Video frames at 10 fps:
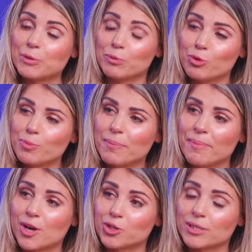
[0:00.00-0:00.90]
with Rupert
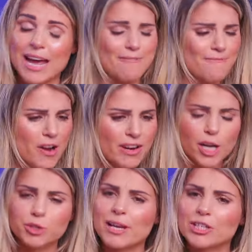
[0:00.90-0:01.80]
Murdoch, had a very
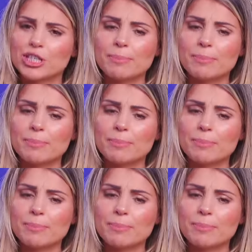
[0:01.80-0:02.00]
close relationship,